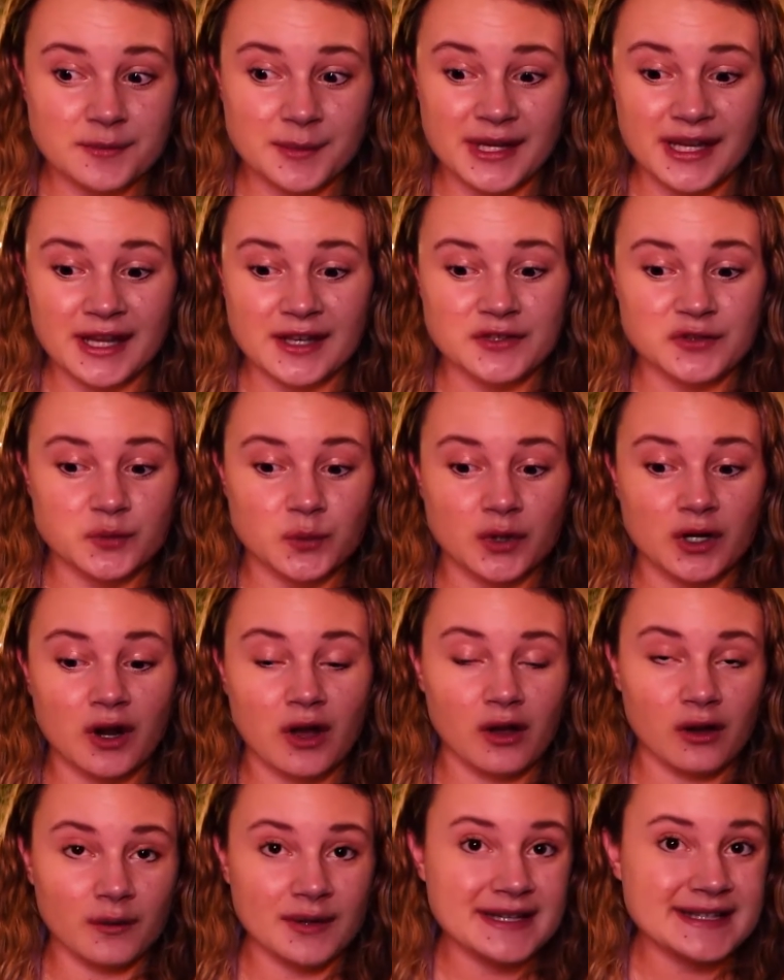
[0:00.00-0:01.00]
because we're
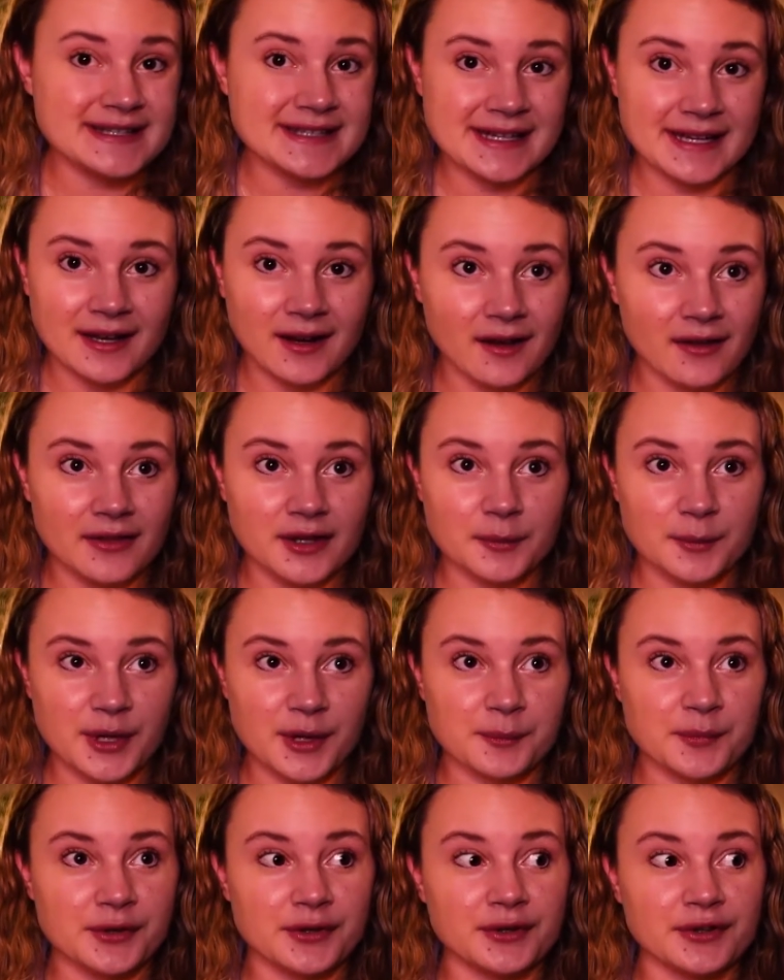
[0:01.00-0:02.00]
always seeing other
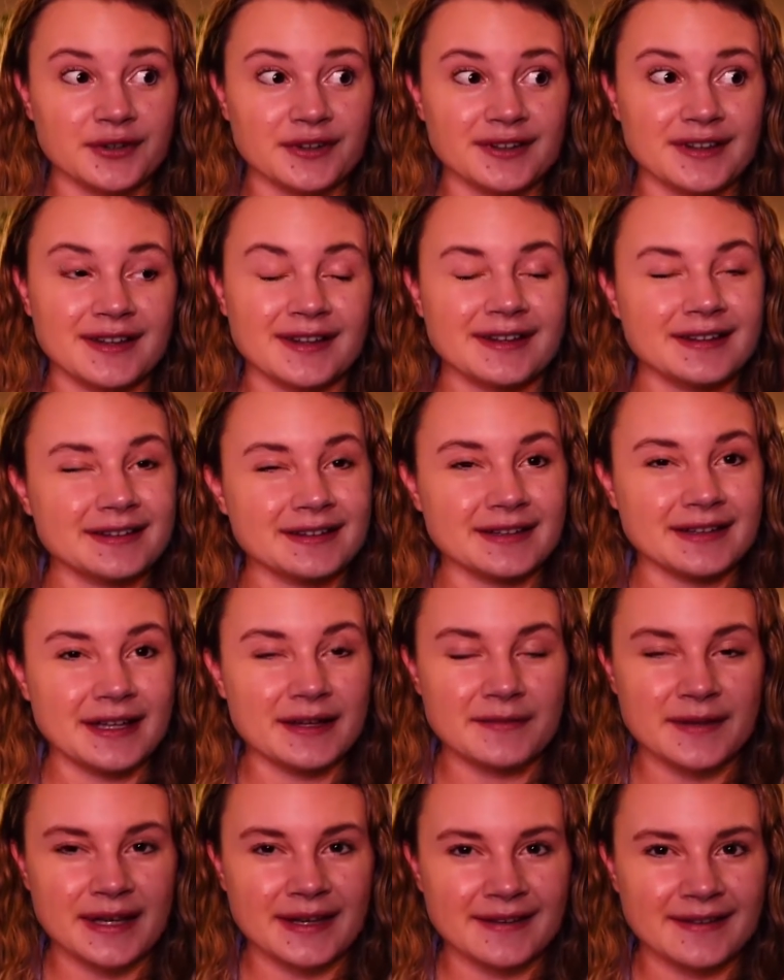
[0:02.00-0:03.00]
people
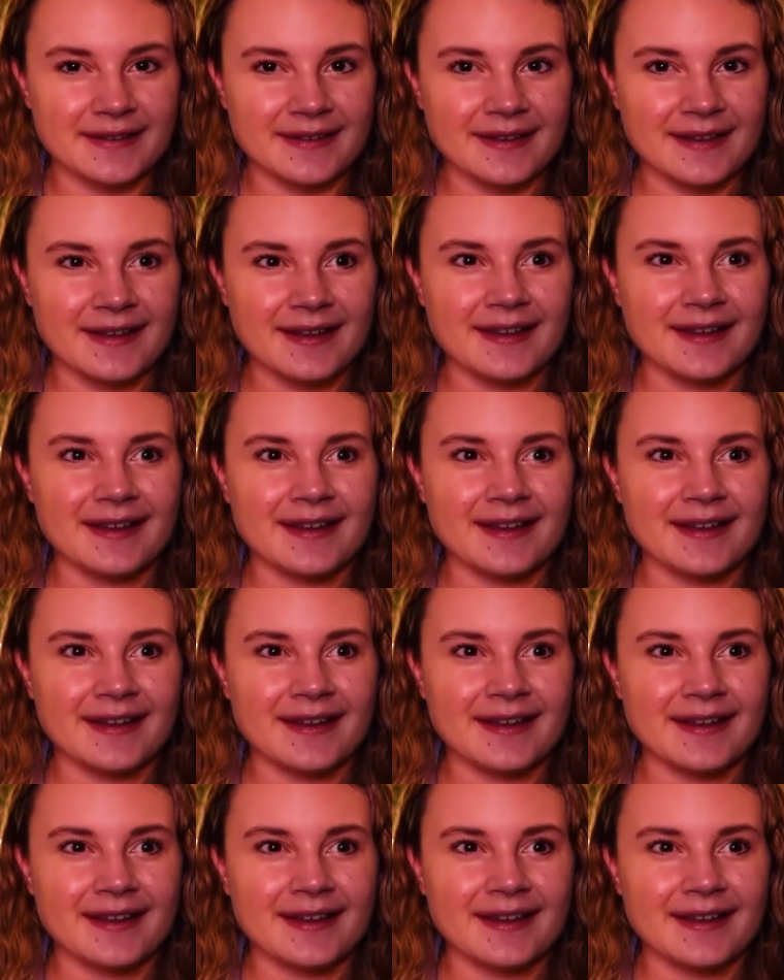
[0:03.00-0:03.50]
living